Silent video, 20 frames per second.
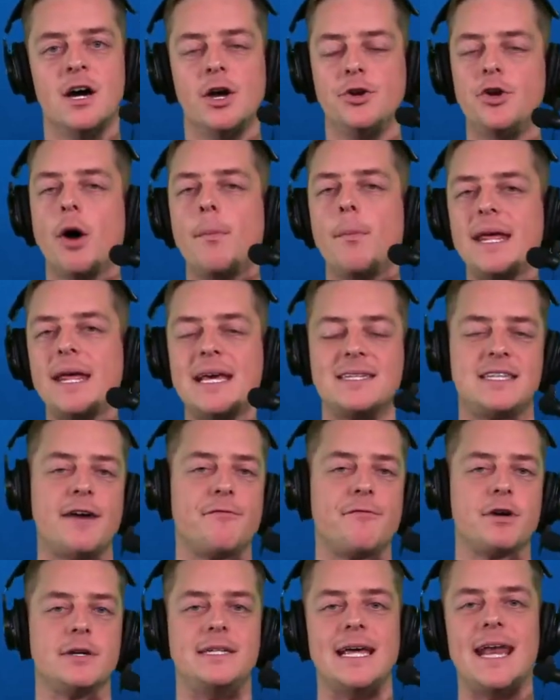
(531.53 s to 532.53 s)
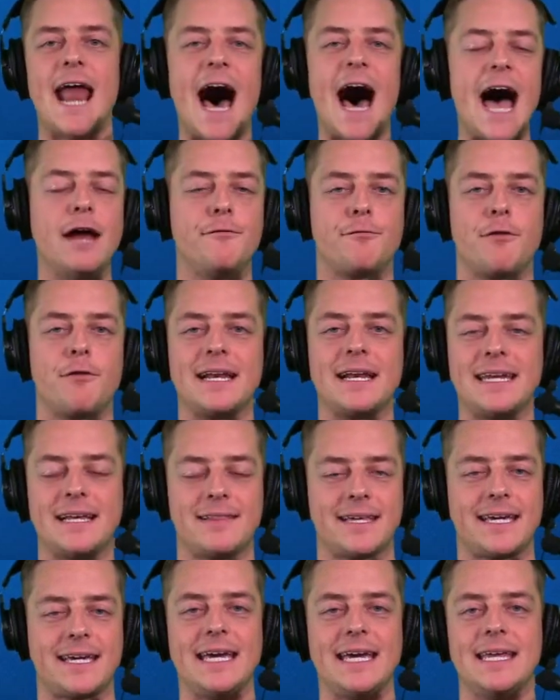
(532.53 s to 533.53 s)
nobody has ever denied Frank
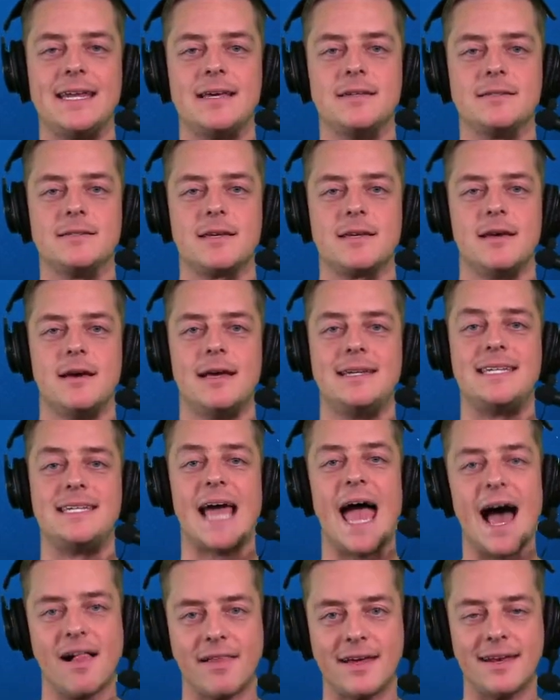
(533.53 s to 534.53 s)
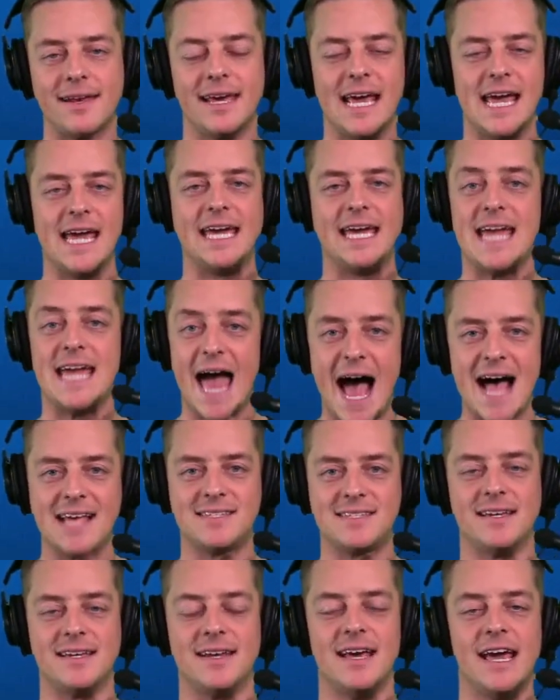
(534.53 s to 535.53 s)
Ntilikina's talent. He has
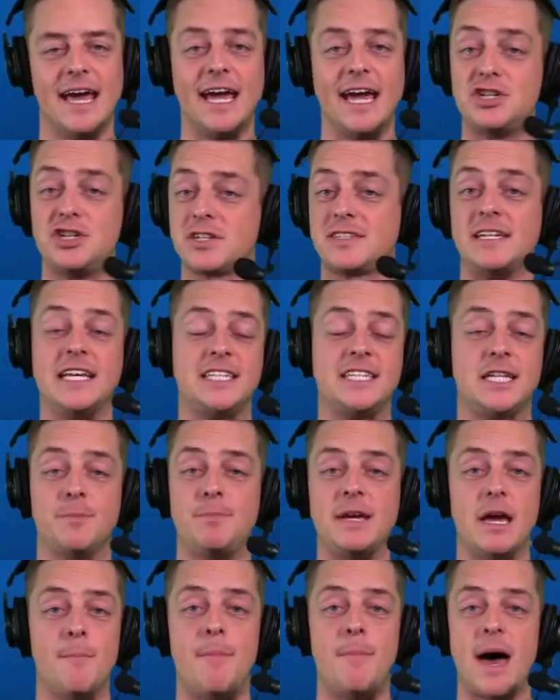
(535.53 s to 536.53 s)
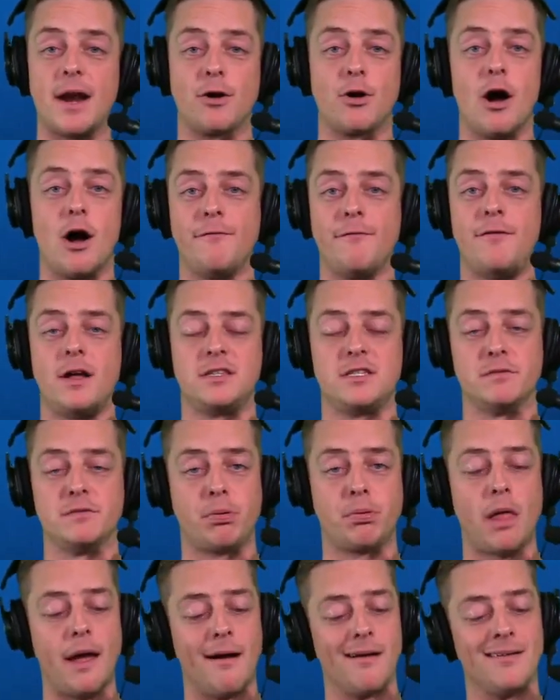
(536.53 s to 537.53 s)
it. He just needs to be a better offensive
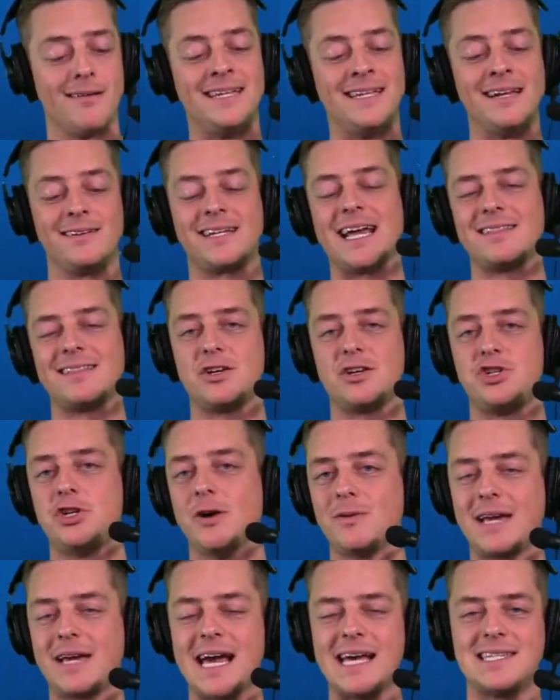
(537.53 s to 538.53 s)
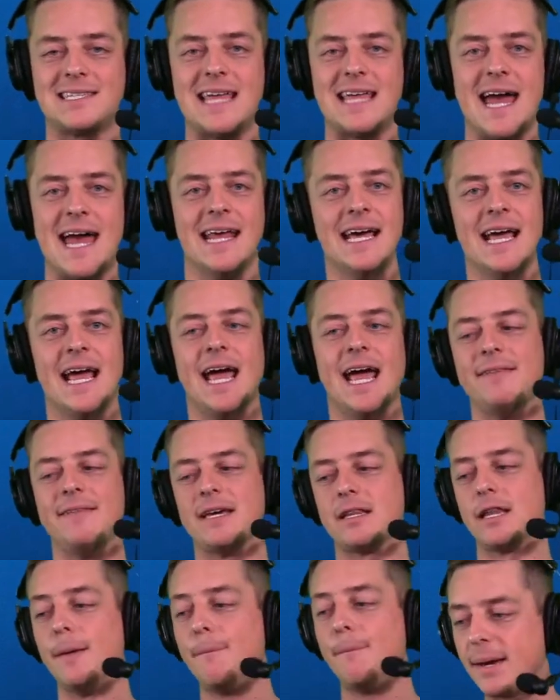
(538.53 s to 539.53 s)
player. Didn't get to showcase that in the
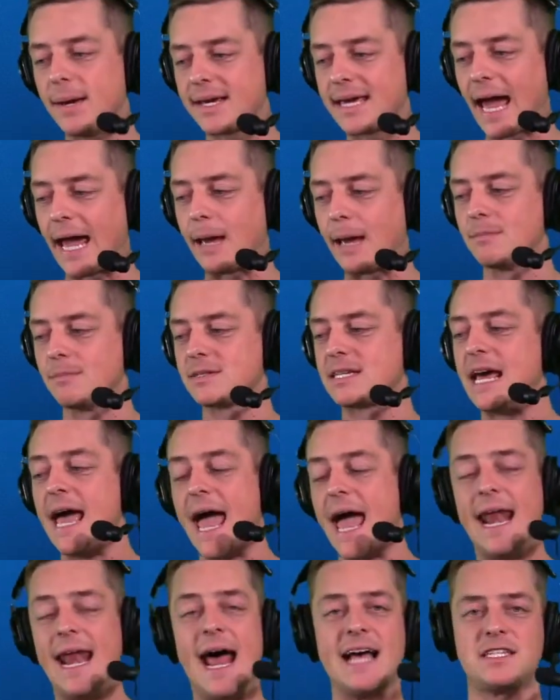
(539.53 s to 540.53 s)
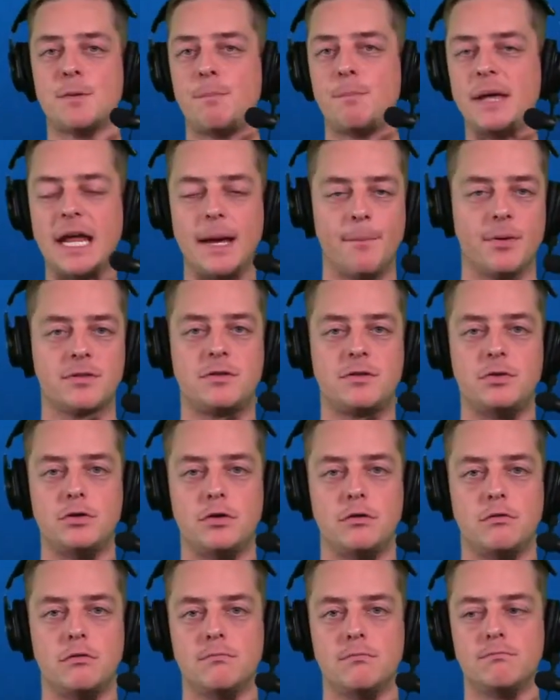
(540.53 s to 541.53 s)
Olympic Games and hasn't been able
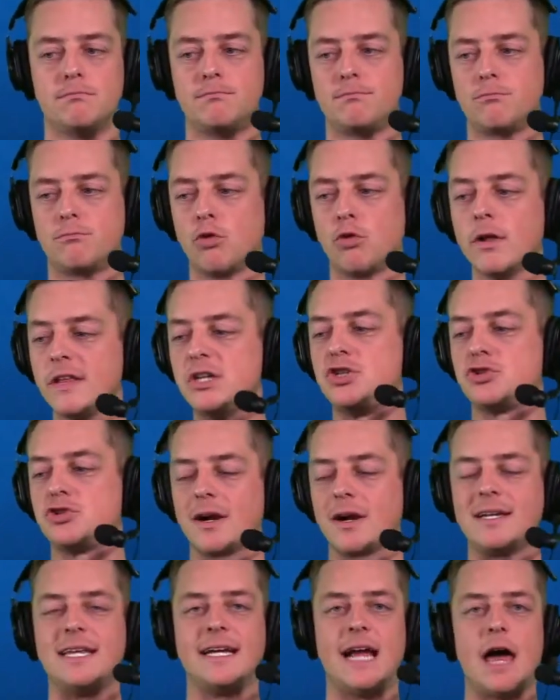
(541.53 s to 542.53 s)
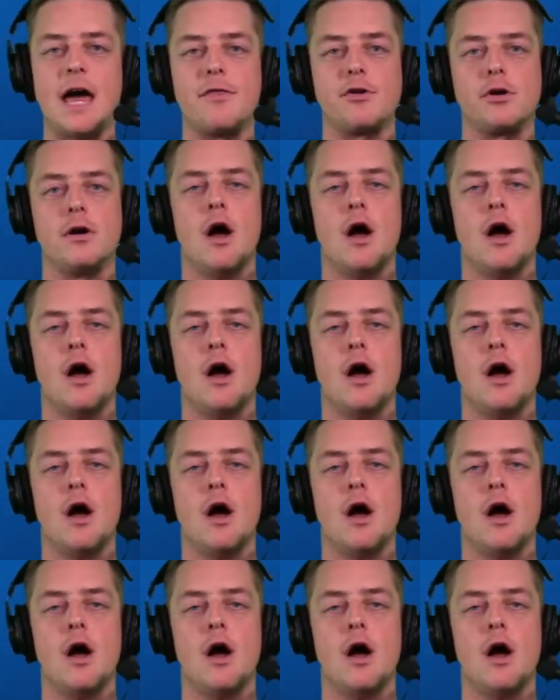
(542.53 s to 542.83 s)
to really string together